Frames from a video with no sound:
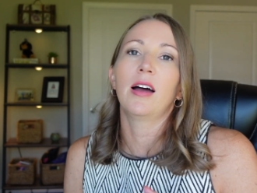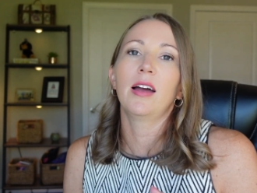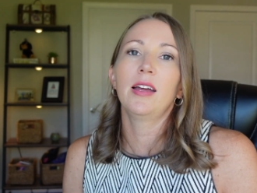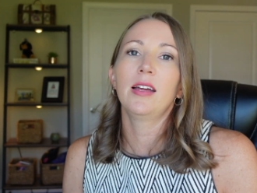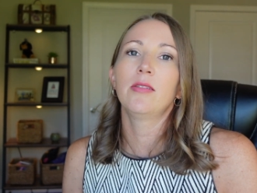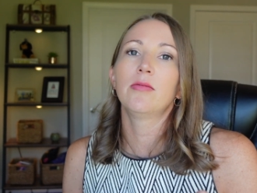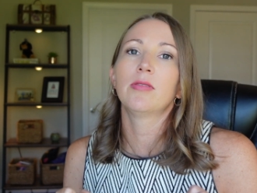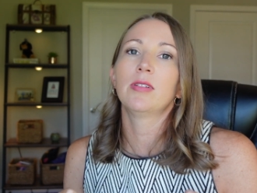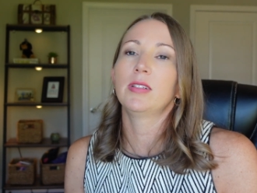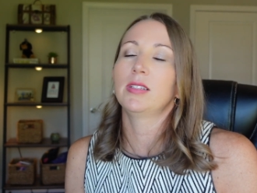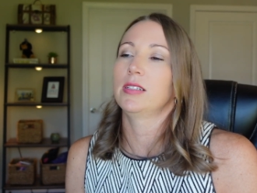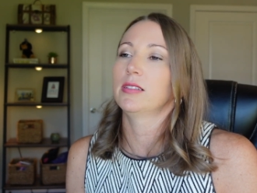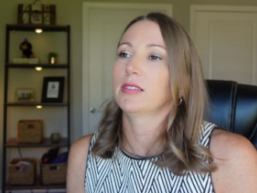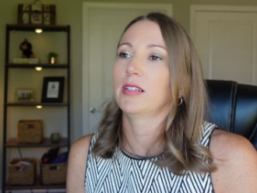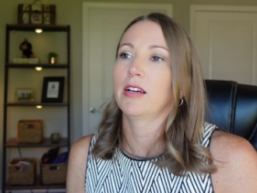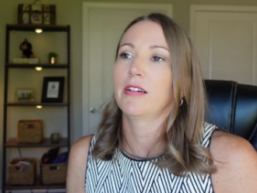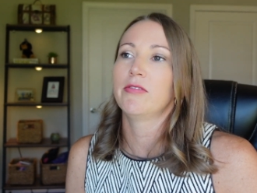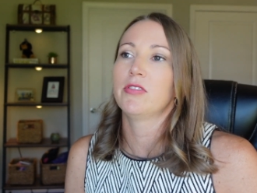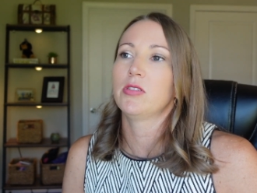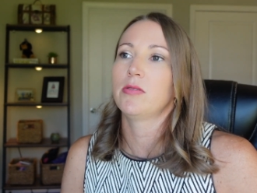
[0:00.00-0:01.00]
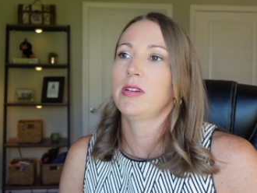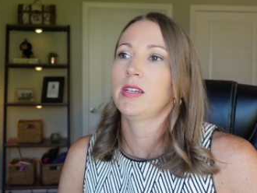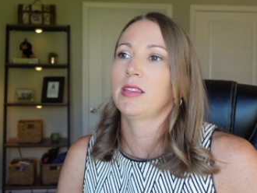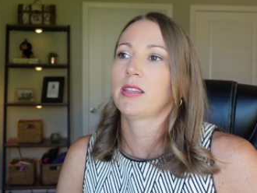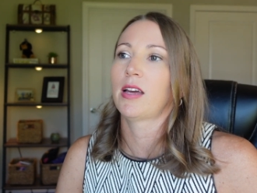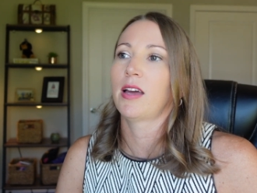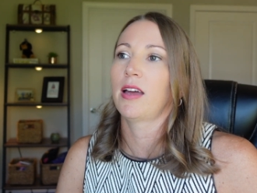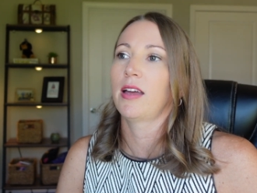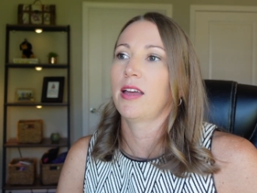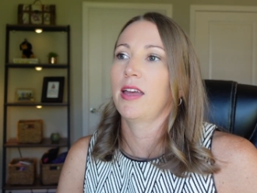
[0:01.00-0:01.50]
I really love doing
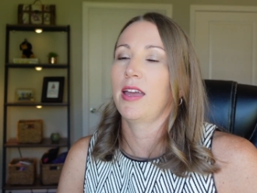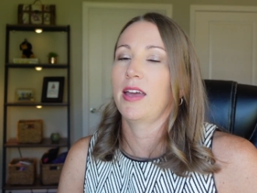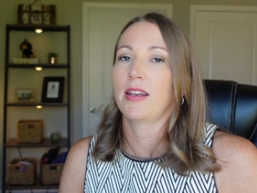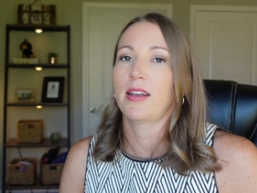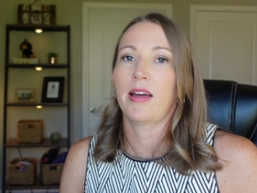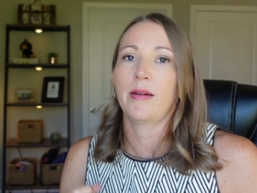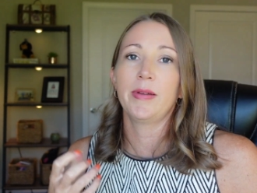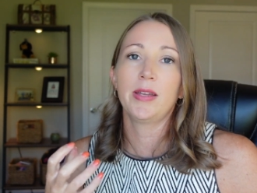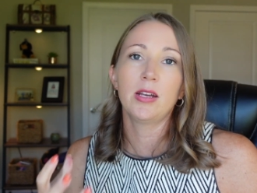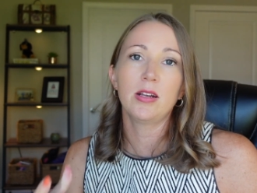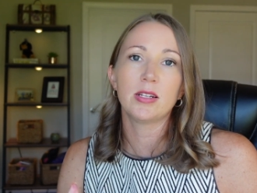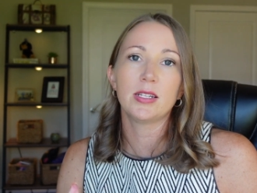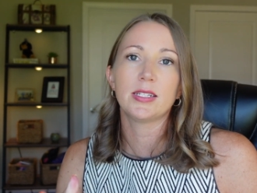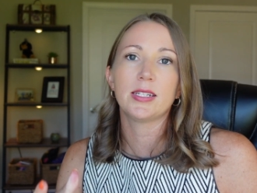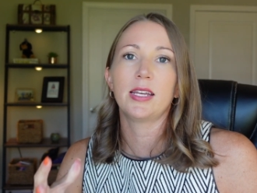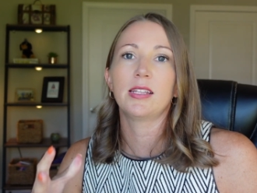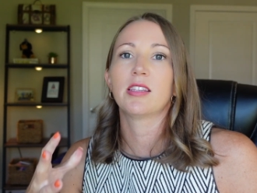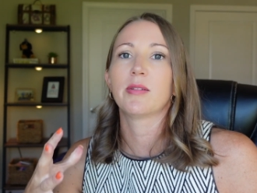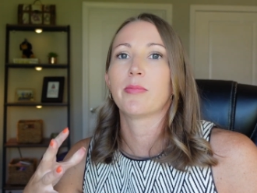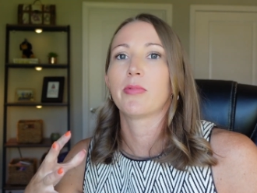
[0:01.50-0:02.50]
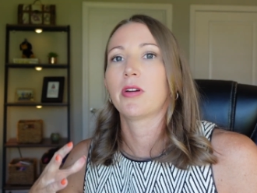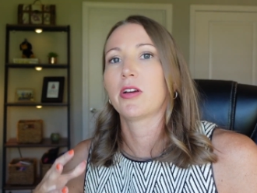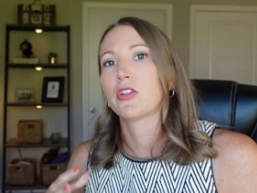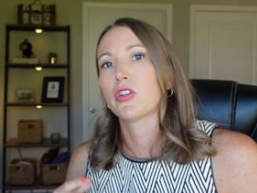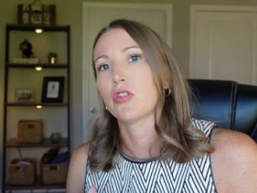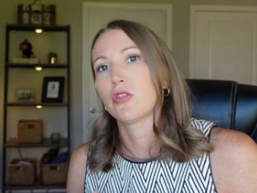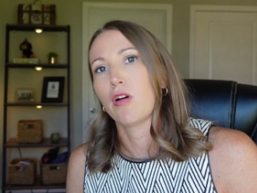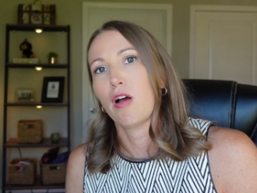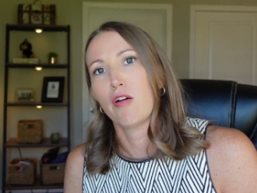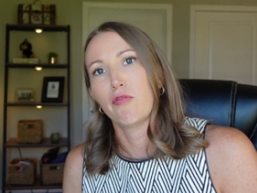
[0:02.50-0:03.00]
that and I'm here to take the
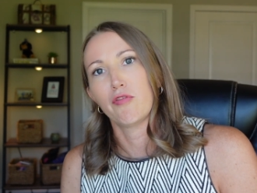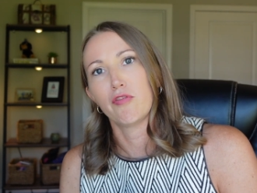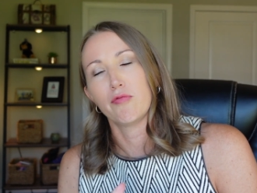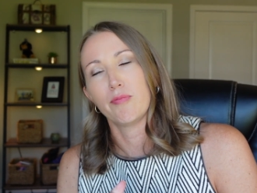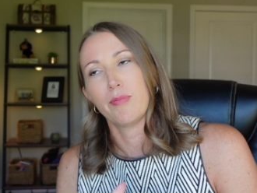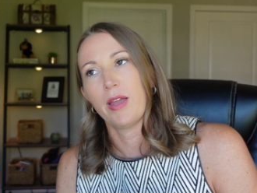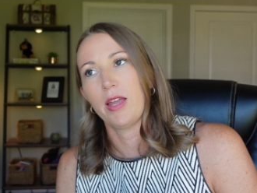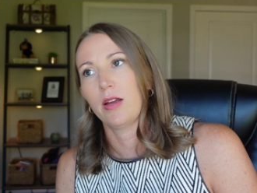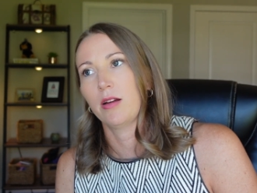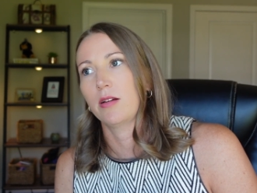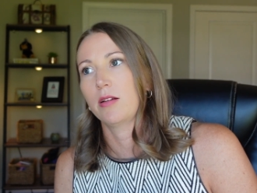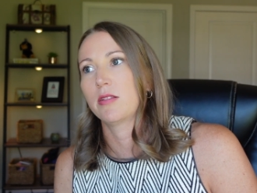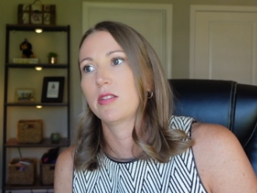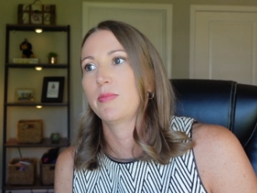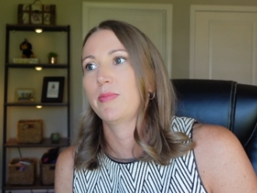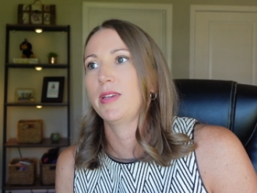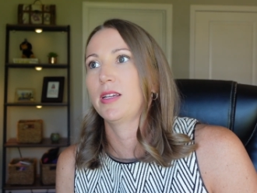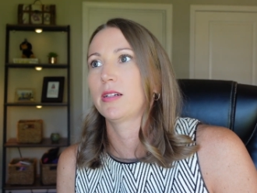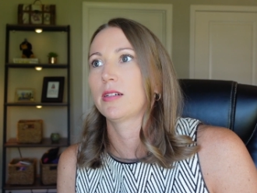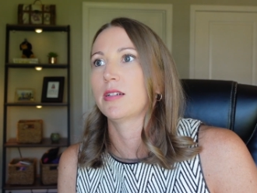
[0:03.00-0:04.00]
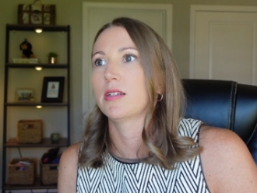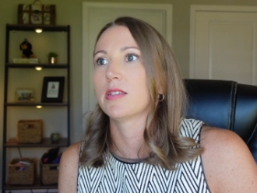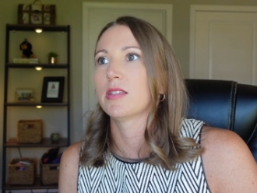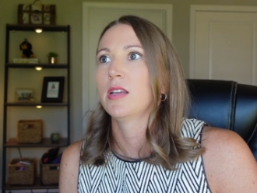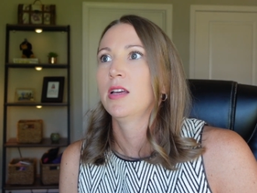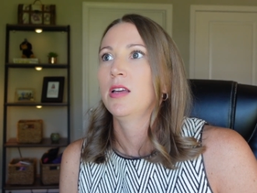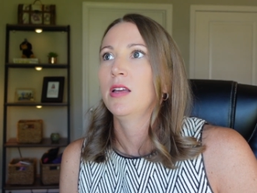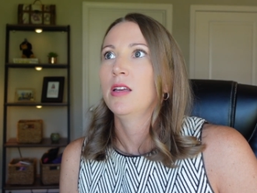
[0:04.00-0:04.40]
pressure off of parents because